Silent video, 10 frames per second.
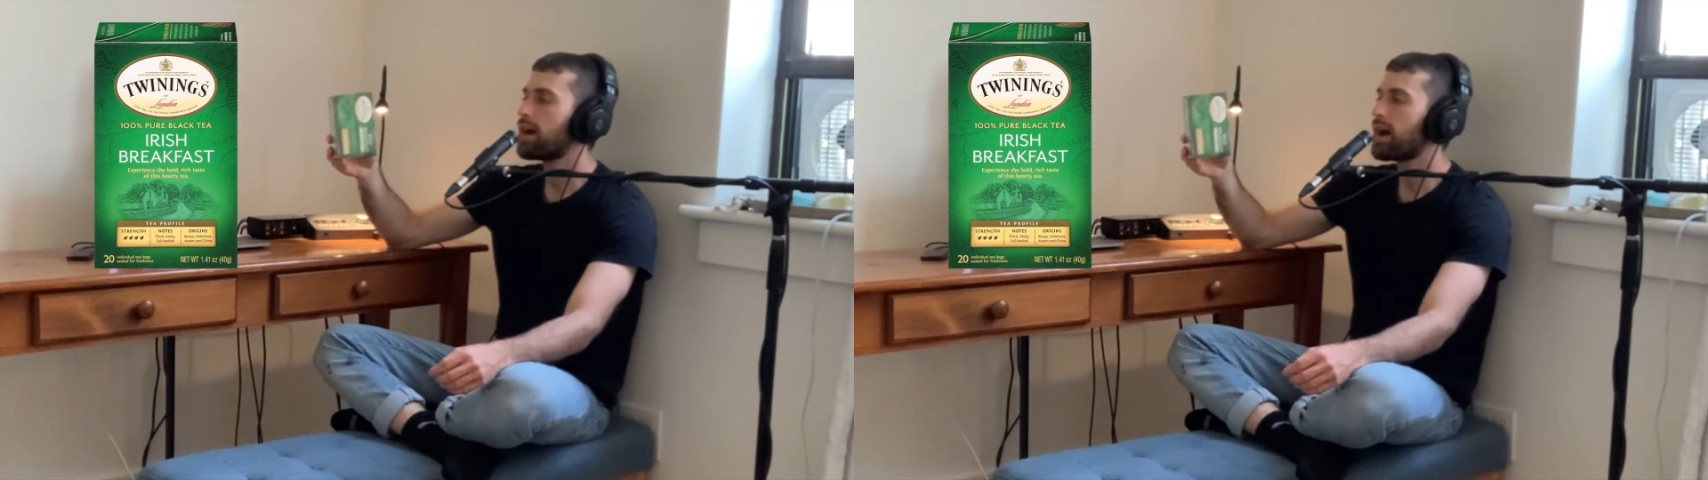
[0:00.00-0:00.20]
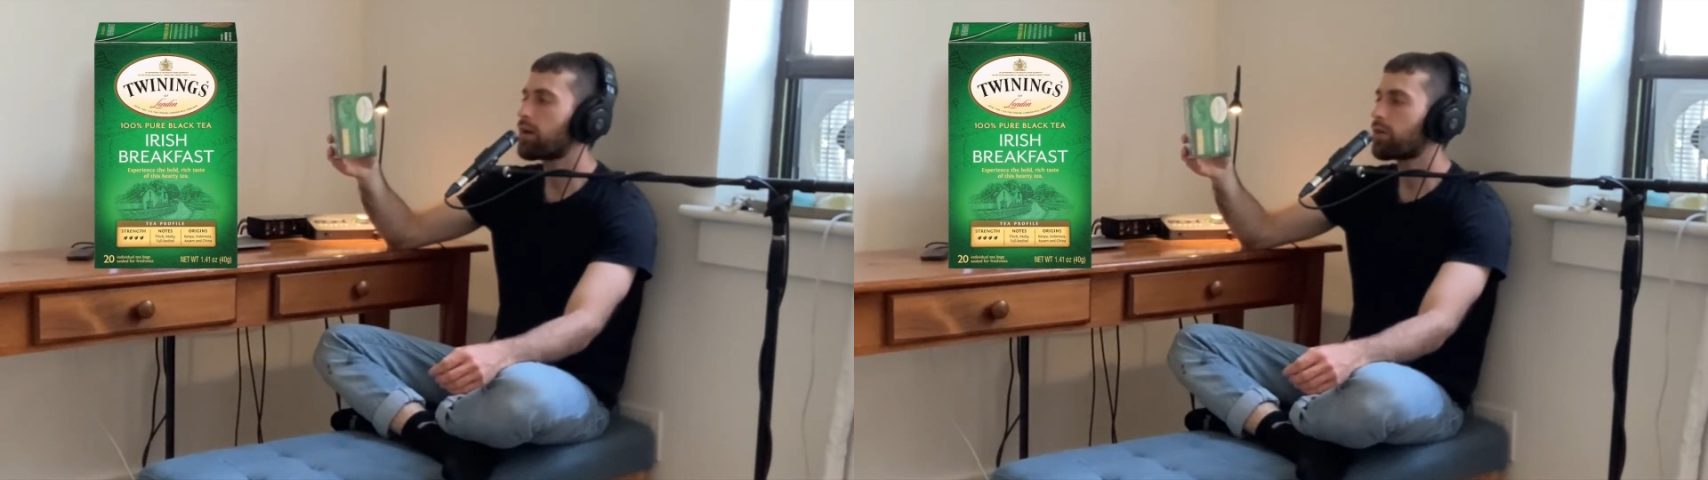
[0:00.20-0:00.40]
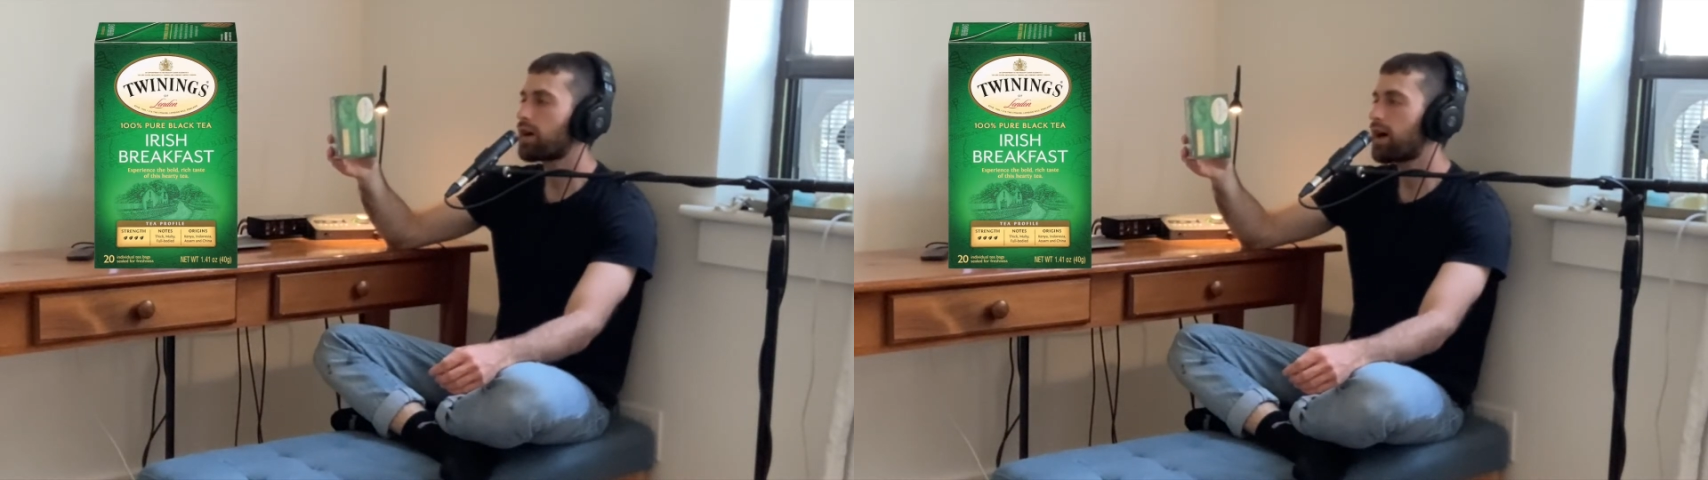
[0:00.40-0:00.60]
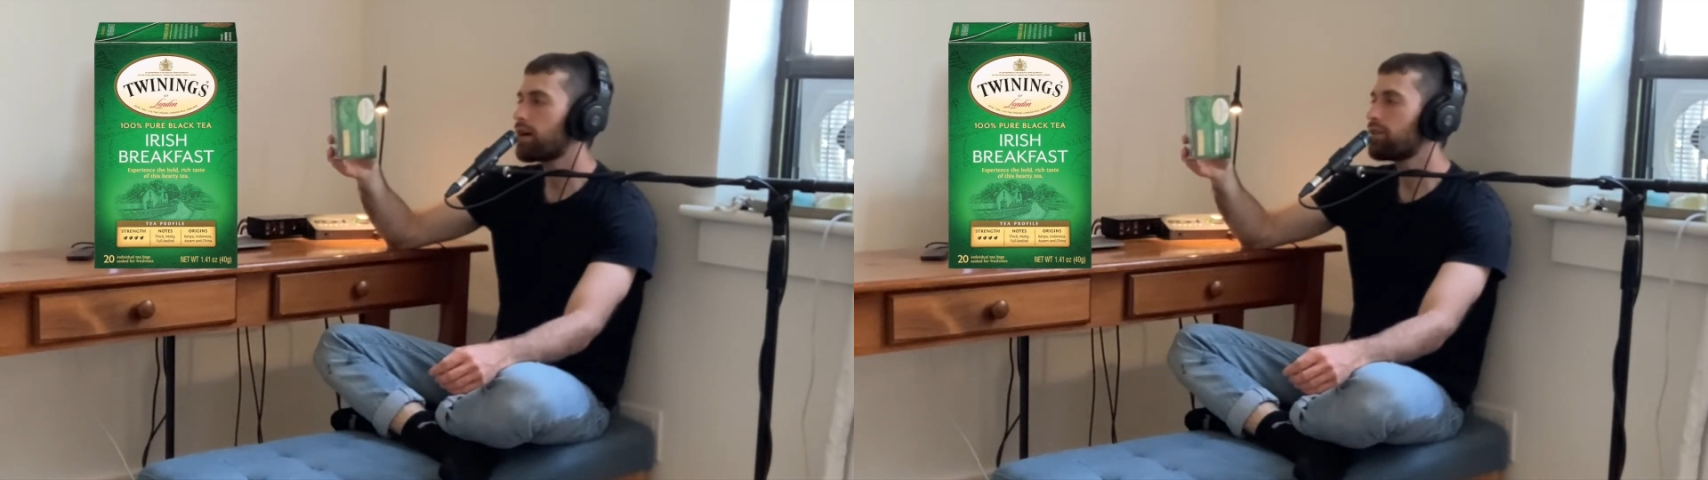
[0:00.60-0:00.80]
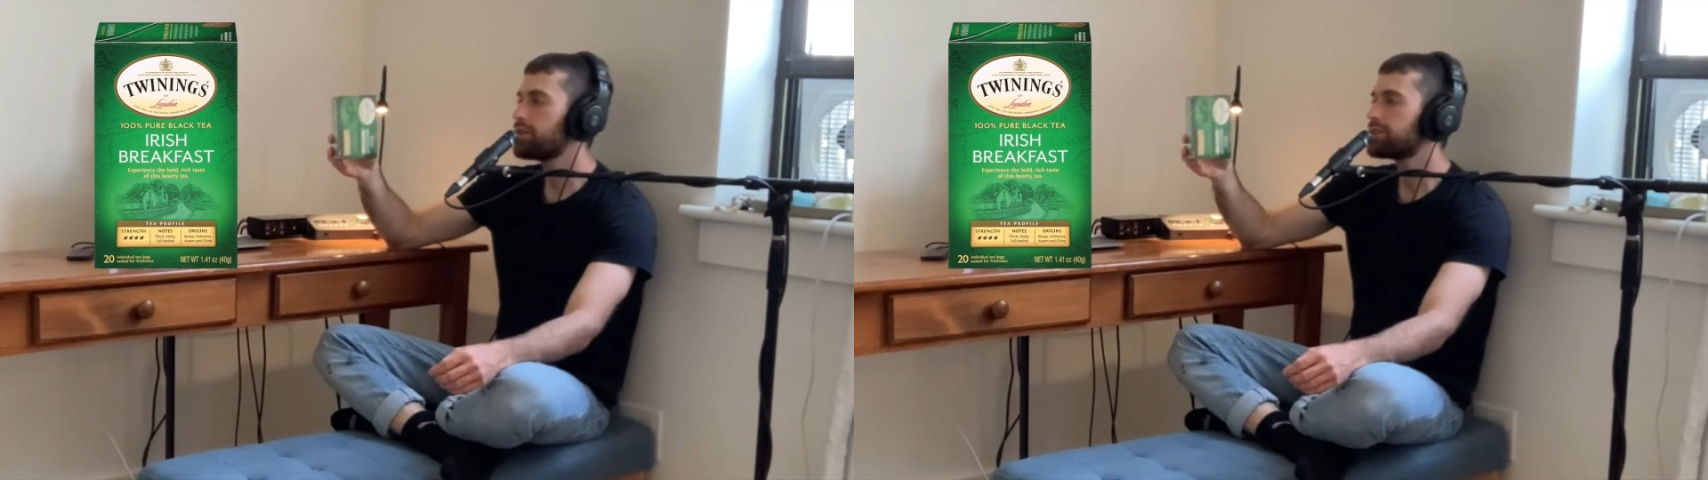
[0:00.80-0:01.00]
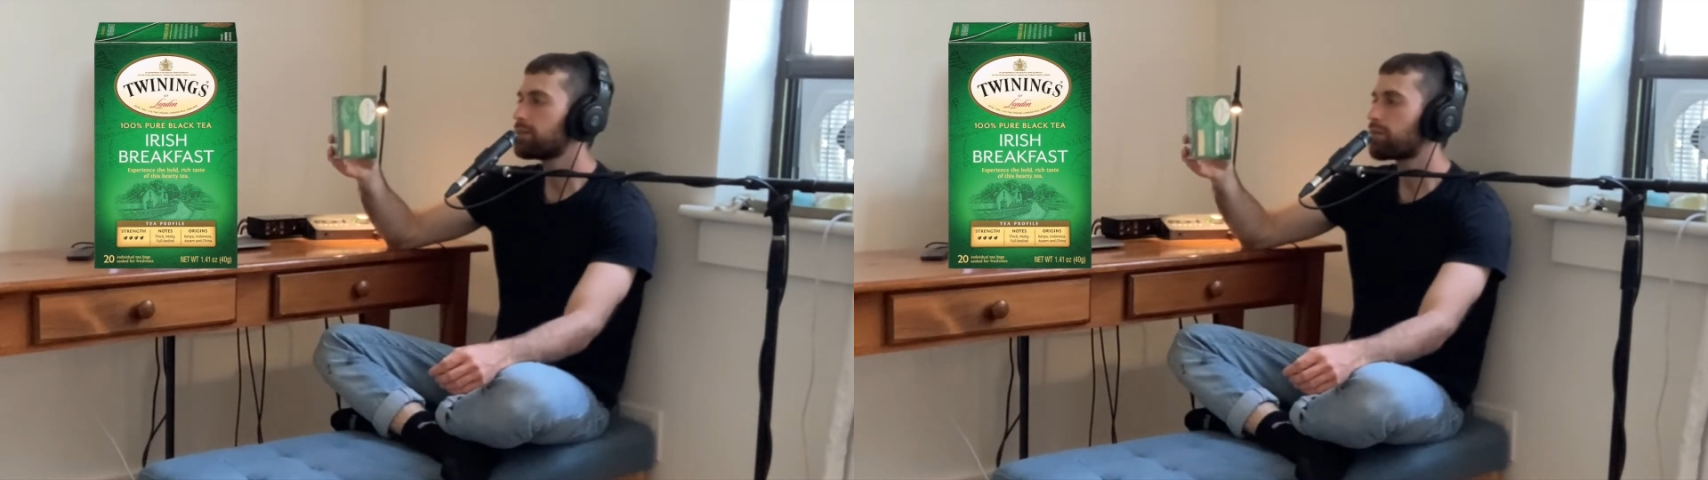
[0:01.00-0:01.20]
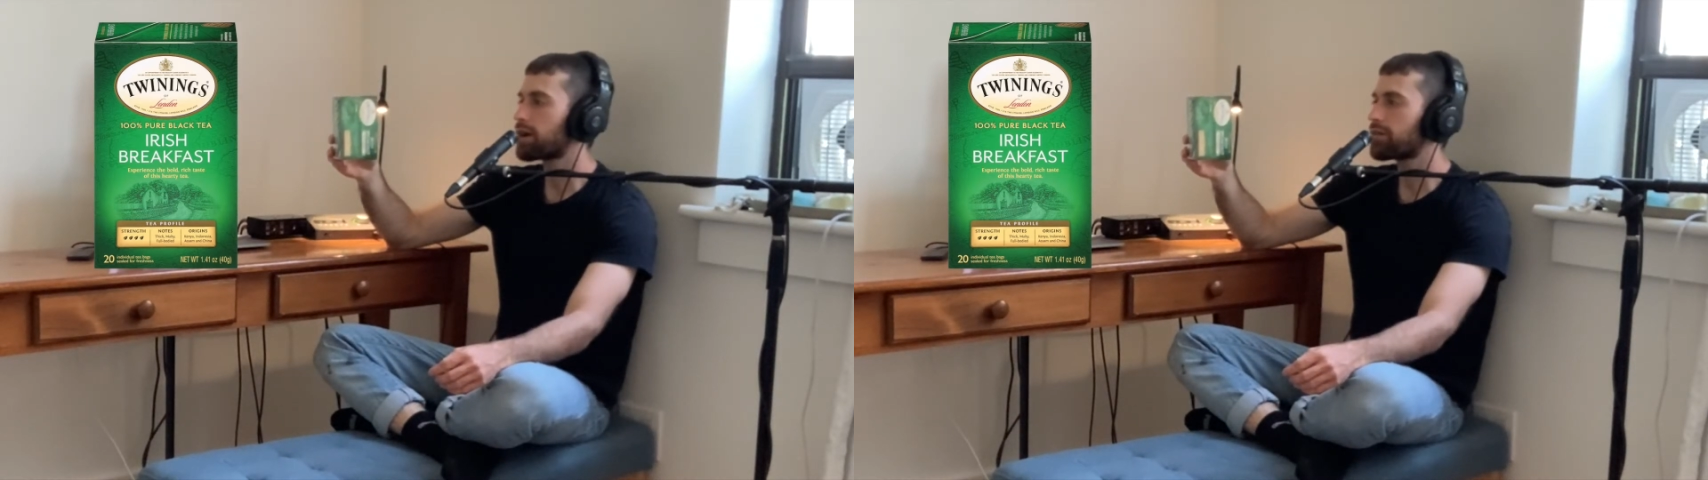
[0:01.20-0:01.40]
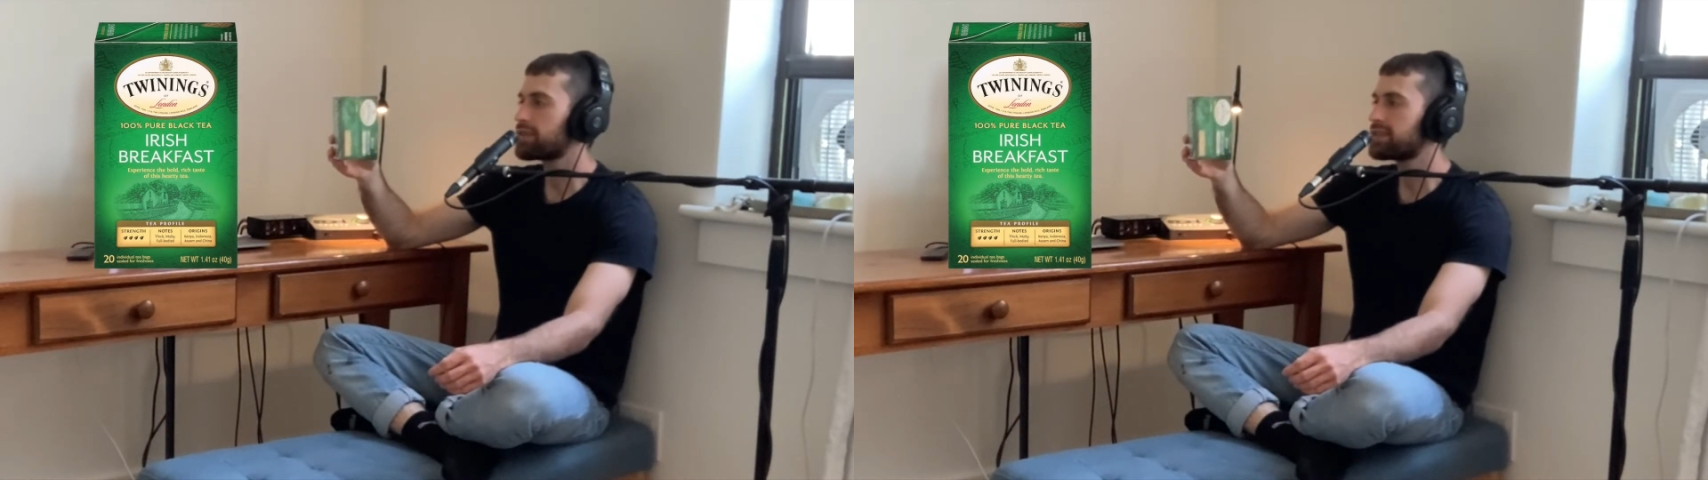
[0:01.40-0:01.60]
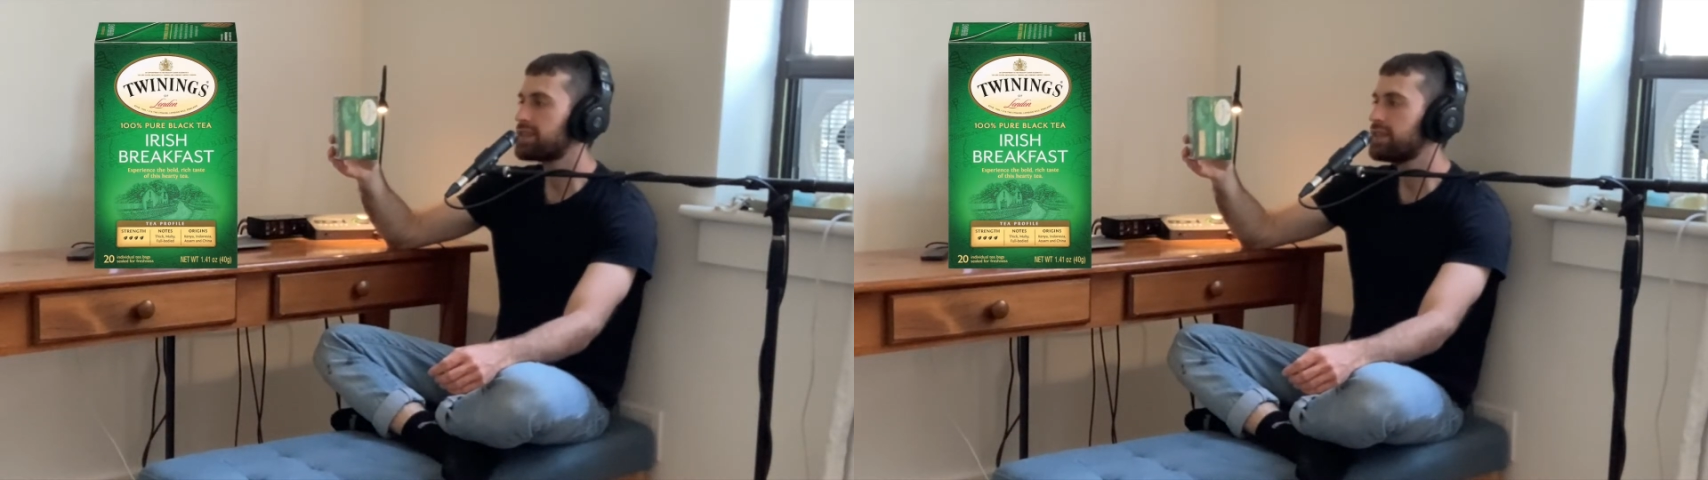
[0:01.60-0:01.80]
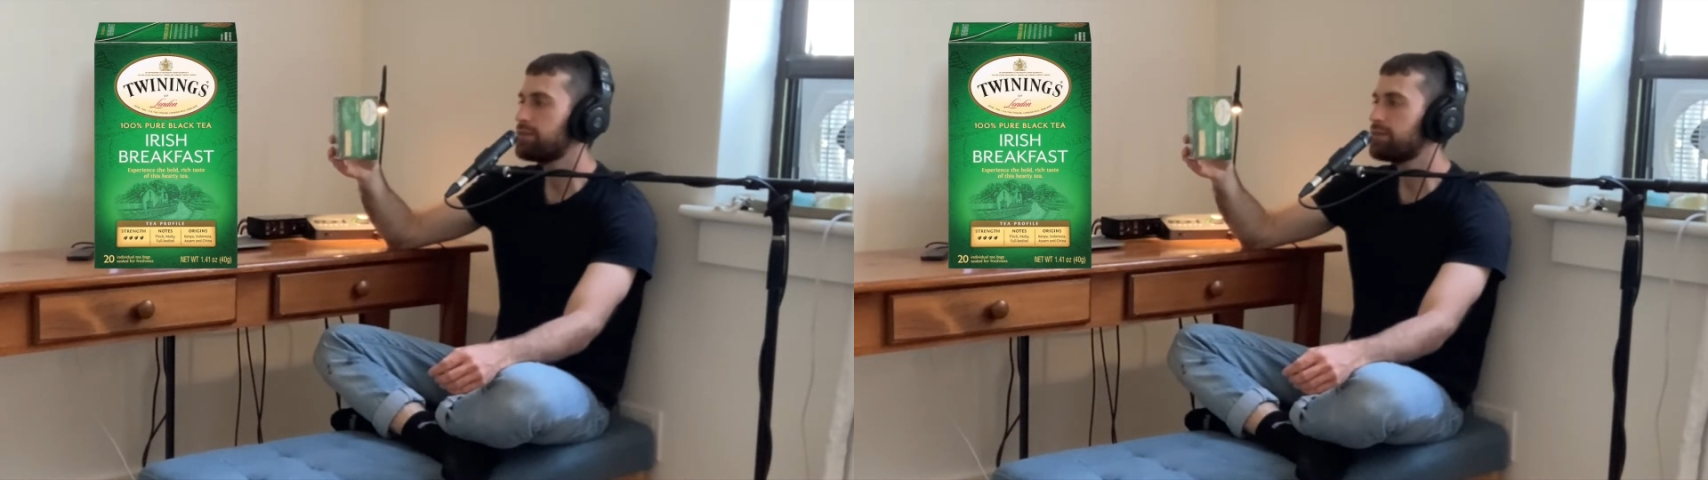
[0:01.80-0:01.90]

Our Irish breakfast tea